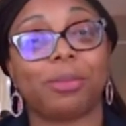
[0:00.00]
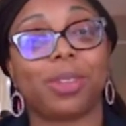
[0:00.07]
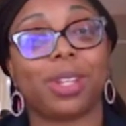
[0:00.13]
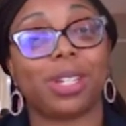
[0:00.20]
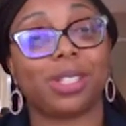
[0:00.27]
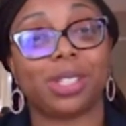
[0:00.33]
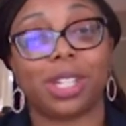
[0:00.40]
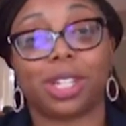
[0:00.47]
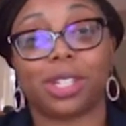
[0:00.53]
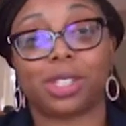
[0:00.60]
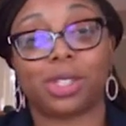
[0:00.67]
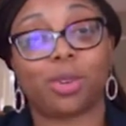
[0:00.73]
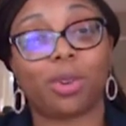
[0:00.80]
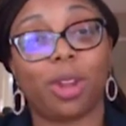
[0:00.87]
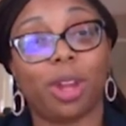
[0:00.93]
they
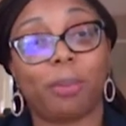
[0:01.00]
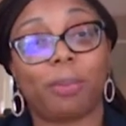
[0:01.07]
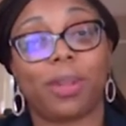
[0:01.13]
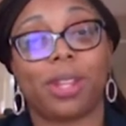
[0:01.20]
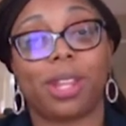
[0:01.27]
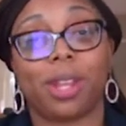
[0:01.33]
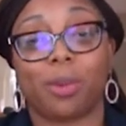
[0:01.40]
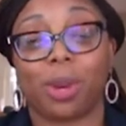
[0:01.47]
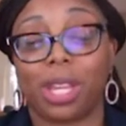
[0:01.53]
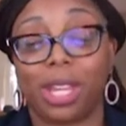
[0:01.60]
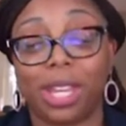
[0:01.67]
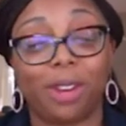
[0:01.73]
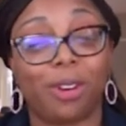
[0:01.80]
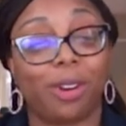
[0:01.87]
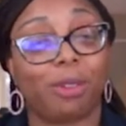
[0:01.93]
showed up and they were
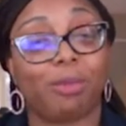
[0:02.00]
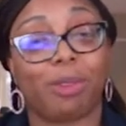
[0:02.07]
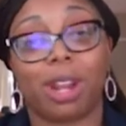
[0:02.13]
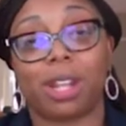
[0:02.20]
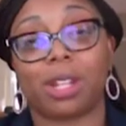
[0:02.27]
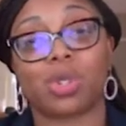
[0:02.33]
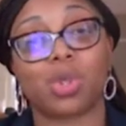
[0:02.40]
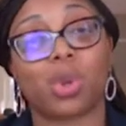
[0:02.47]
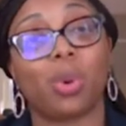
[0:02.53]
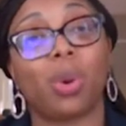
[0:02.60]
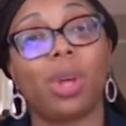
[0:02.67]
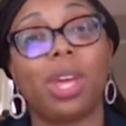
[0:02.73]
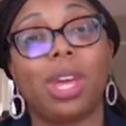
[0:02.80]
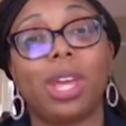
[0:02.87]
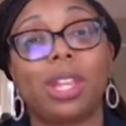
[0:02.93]
eager and ready. So
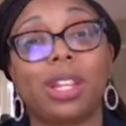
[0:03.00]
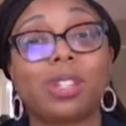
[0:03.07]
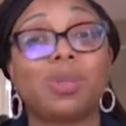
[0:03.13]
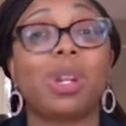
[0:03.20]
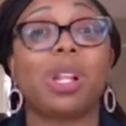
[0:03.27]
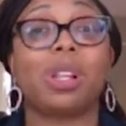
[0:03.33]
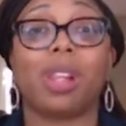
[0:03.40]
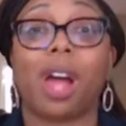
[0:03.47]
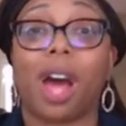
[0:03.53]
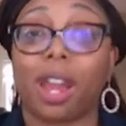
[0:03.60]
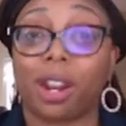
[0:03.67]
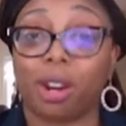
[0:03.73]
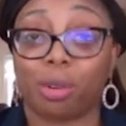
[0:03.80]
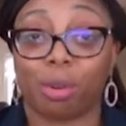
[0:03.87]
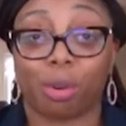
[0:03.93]
there's been a lot
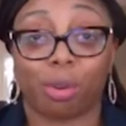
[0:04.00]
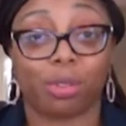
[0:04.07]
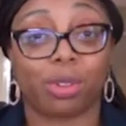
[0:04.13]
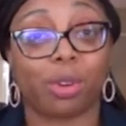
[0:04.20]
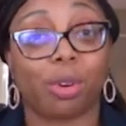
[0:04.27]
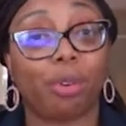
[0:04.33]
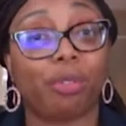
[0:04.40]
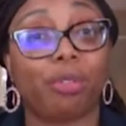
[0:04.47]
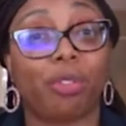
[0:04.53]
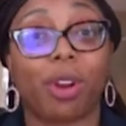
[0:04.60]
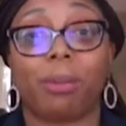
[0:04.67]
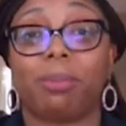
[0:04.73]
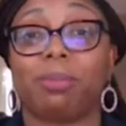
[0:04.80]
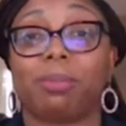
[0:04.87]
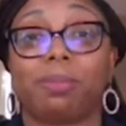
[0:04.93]
of growth to go
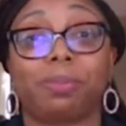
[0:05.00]
from